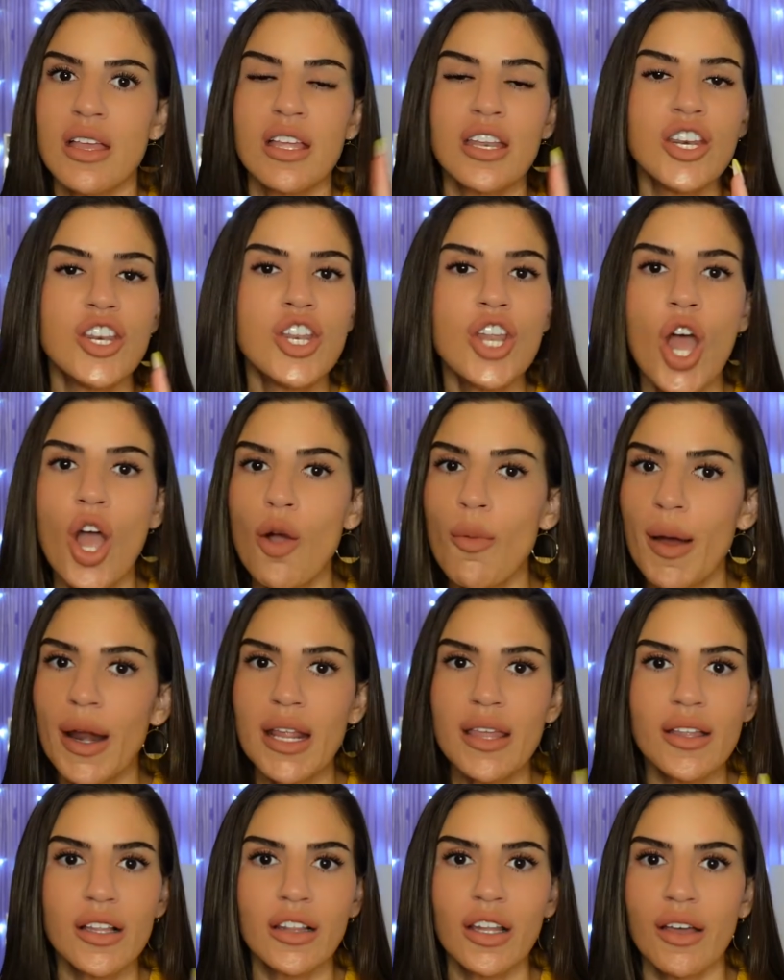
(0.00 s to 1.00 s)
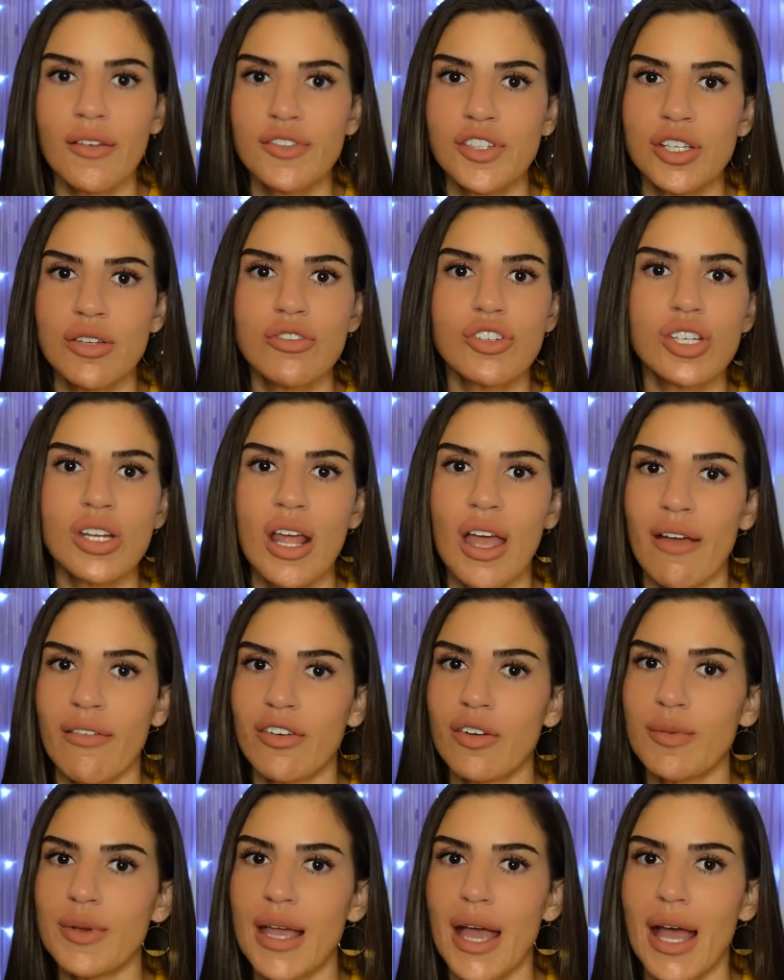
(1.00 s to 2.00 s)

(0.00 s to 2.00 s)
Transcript: Nobody that loves you should ever be